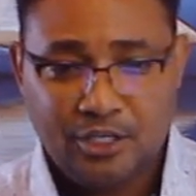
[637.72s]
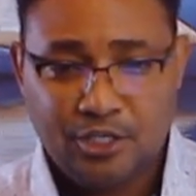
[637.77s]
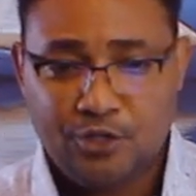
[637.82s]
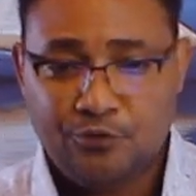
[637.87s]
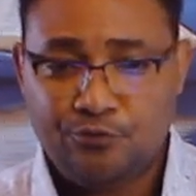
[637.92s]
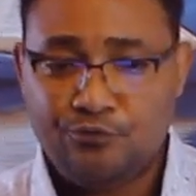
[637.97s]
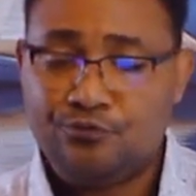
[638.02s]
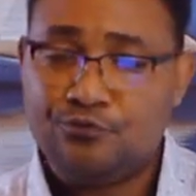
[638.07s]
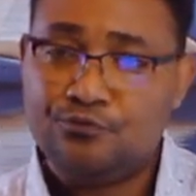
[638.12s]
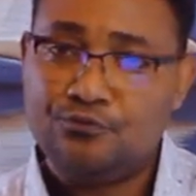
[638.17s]

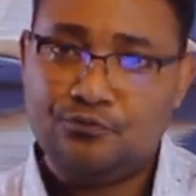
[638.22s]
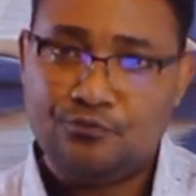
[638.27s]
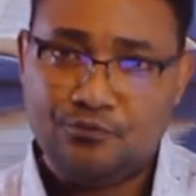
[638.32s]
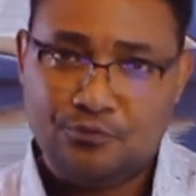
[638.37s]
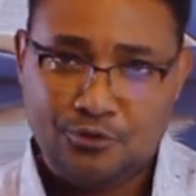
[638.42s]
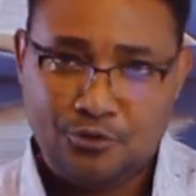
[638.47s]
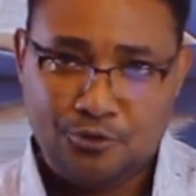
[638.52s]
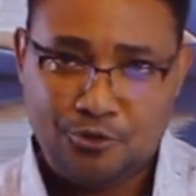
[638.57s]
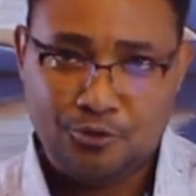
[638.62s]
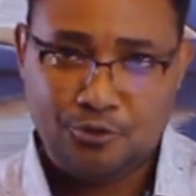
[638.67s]
If
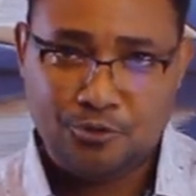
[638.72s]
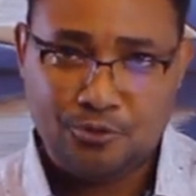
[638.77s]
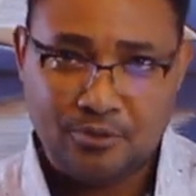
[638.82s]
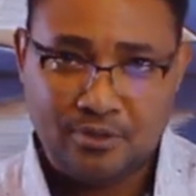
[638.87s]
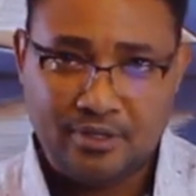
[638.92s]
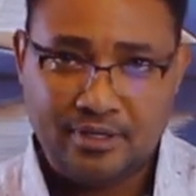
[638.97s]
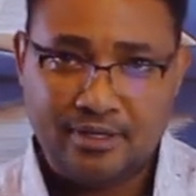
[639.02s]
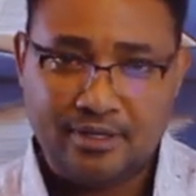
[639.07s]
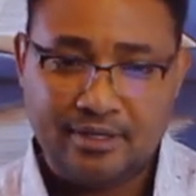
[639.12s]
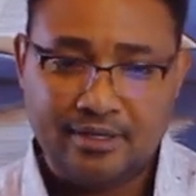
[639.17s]
you
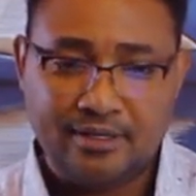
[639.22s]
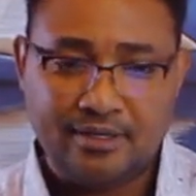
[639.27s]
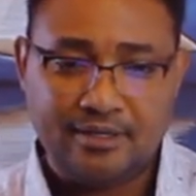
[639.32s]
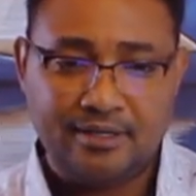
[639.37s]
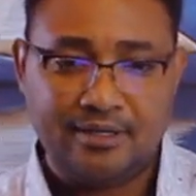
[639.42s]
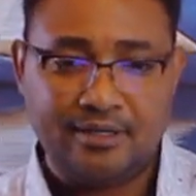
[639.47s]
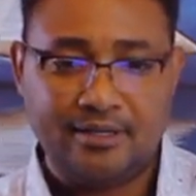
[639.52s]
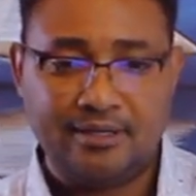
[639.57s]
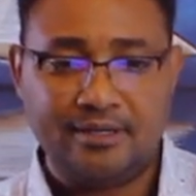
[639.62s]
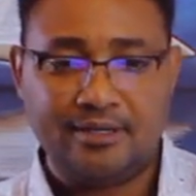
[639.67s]

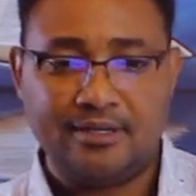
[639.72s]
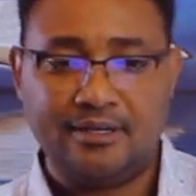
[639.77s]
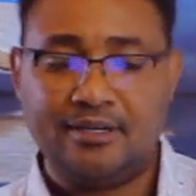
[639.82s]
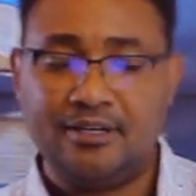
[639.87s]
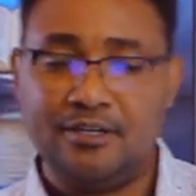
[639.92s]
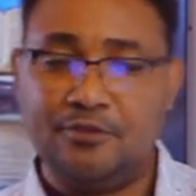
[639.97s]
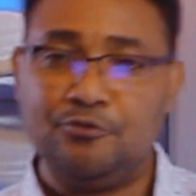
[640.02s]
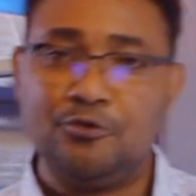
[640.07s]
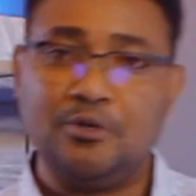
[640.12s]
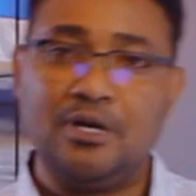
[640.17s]

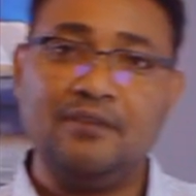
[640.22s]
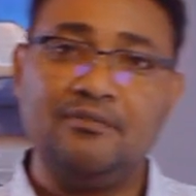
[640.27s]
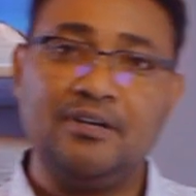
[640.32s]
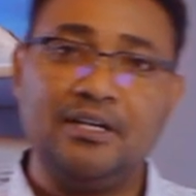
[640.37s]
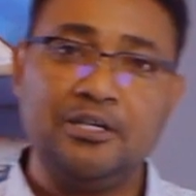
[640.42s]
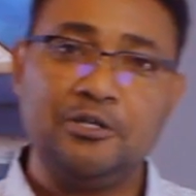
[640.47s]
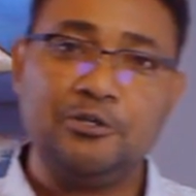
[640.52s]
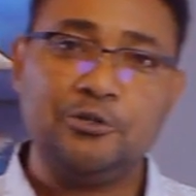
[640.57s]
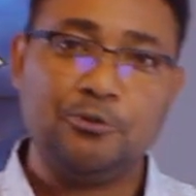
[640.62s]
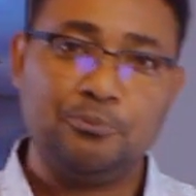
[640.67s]
have
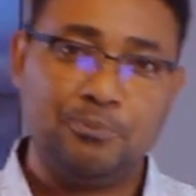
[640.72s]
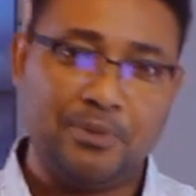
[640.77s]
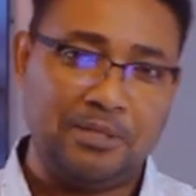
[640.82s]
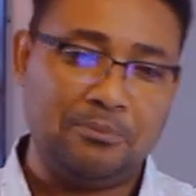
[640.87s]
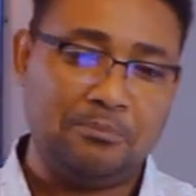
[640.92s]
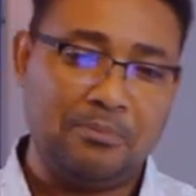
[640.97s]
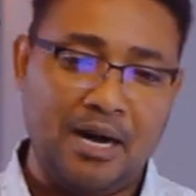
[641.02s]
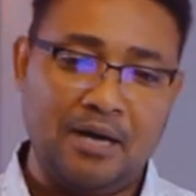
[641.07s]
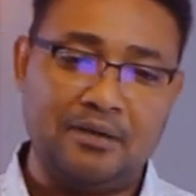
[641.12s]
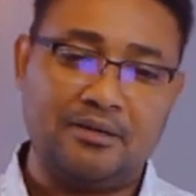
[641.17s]
an
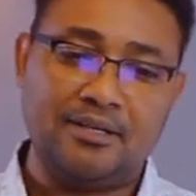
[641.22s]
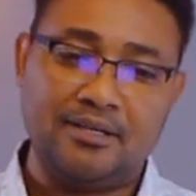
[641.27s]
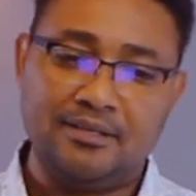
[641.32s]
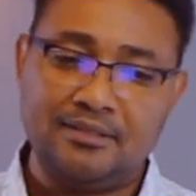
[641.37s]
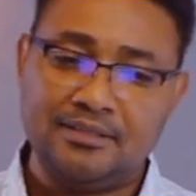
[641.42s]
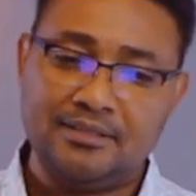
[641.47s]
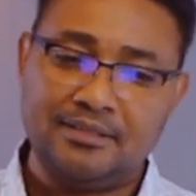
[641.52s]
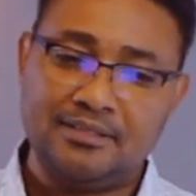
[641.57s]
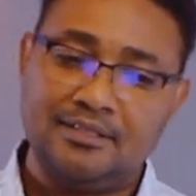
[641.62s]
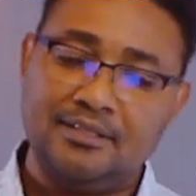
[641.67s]
European
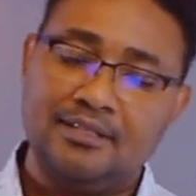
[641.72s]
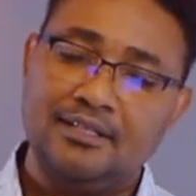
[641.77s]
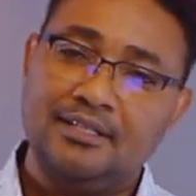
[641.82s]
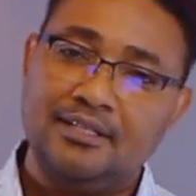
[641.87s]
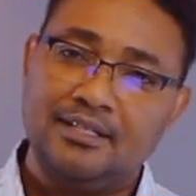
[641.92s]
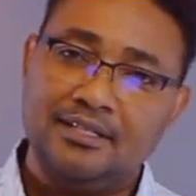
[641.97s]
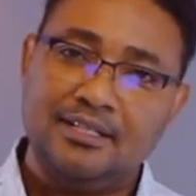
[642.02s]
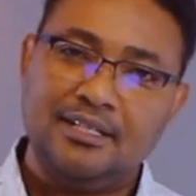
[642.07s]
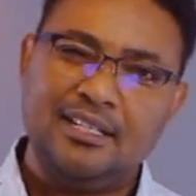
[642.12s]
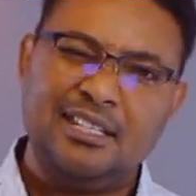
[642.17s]
background,
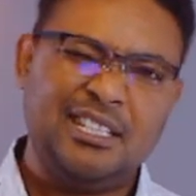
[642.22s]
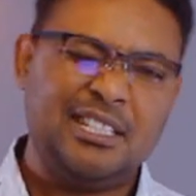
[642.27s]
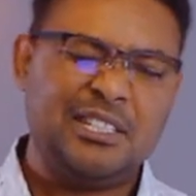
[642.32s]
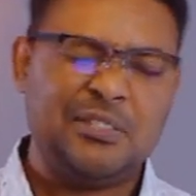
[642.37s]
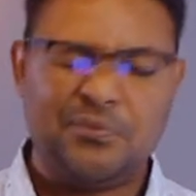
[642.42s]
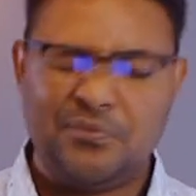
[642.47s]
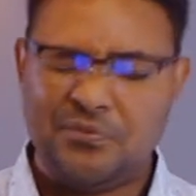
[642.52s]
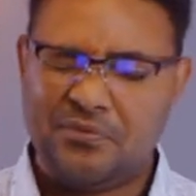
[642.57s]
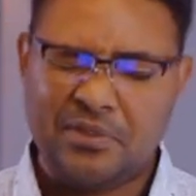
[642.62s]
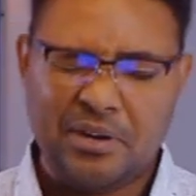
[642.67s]

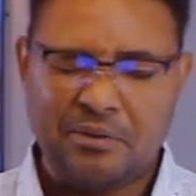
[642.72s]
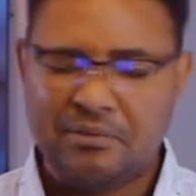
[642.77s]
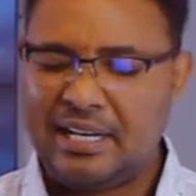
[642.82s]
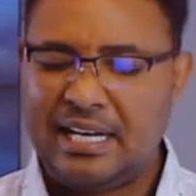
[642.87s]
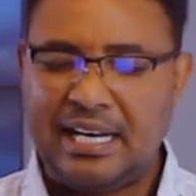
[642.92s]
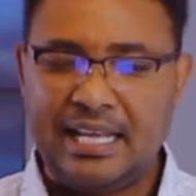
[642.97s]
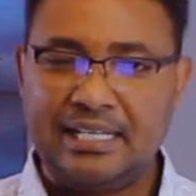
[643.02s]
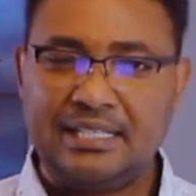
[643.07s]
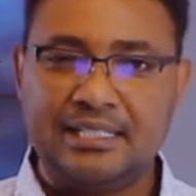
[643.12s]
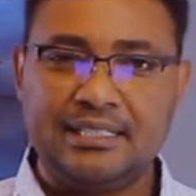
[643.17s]
it's very
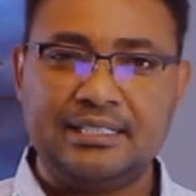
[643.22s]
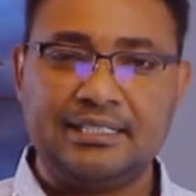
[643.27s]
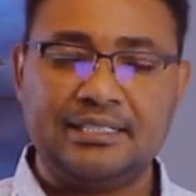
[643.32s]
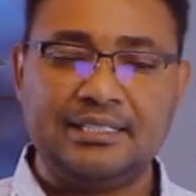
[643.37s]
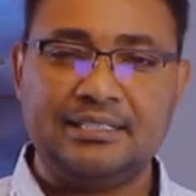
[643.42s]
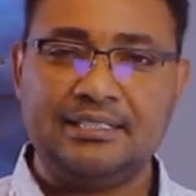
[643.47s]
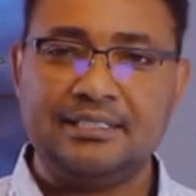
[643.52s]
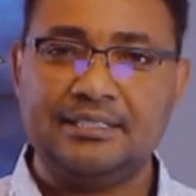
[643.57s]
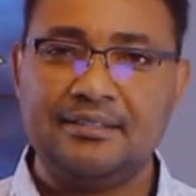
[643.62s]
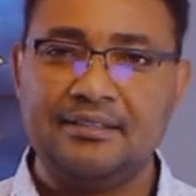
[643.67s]

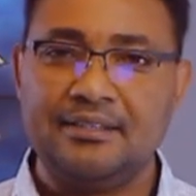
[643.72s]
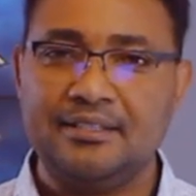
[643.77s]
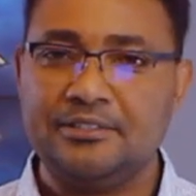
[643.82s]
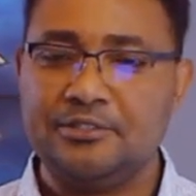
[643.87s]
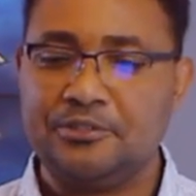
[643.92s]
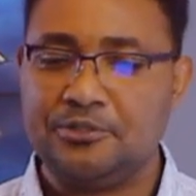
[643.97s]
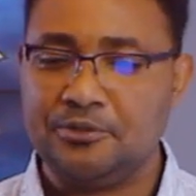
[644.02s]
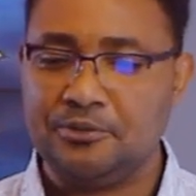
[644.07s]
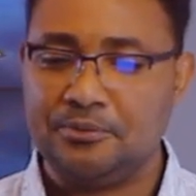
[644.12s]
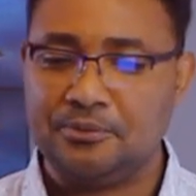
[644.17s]
likely
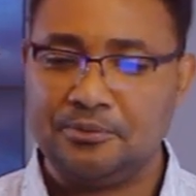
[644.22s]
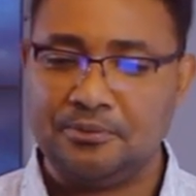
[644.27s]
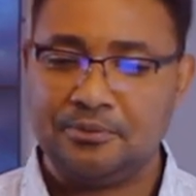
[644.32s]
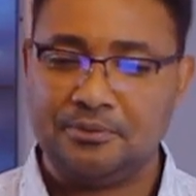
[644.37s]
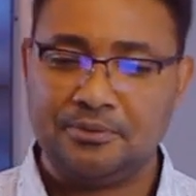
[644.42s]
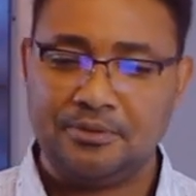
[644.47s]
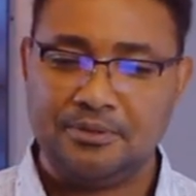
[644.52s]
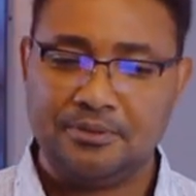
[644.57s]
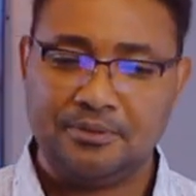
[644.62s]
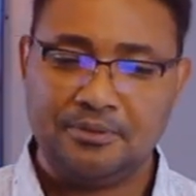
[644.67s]
that you
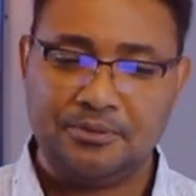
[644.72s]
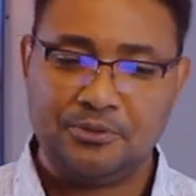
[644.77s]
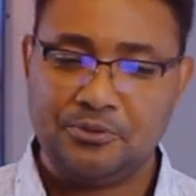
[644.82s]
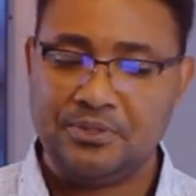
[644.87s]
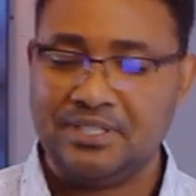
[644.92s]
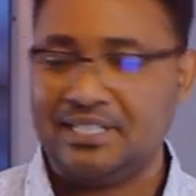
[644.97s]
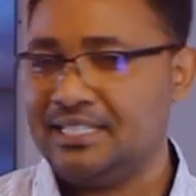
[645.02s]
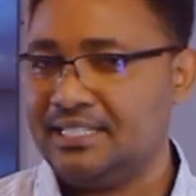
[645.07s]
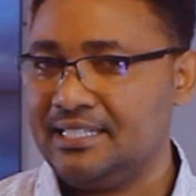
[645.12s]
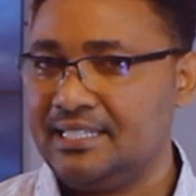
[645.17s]
are
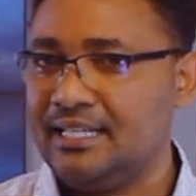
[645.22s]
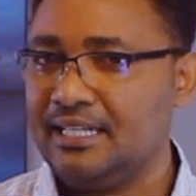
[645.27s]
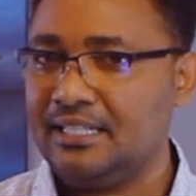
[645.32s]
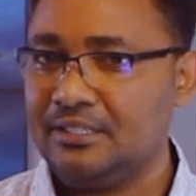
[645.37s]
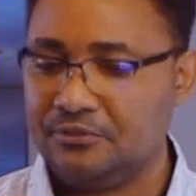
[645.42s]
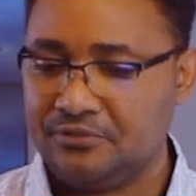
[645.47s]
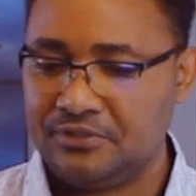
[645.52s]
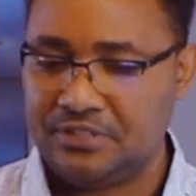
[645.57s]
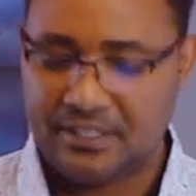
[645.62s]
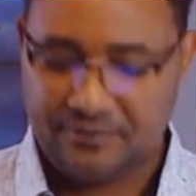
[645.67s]
a
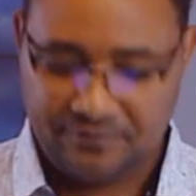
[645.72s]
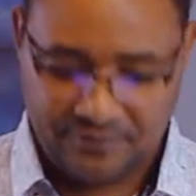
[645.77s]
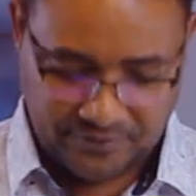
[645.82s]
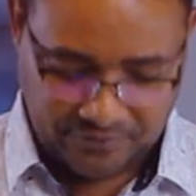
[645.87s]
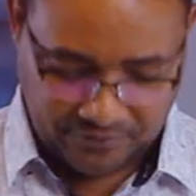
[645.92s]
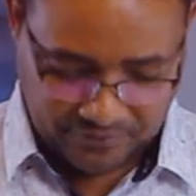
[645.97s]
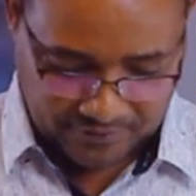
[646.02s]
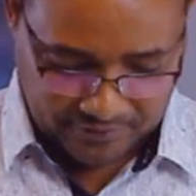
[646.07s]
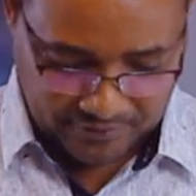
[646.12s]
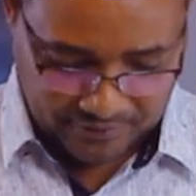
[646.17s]
descendant of
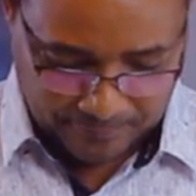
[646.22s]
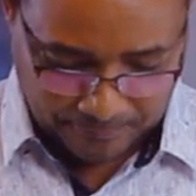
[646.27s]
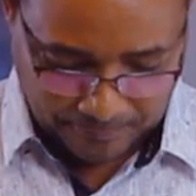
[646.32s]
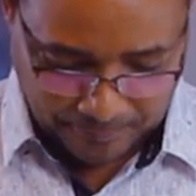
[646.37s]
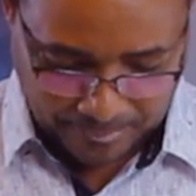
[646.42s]
Japheth.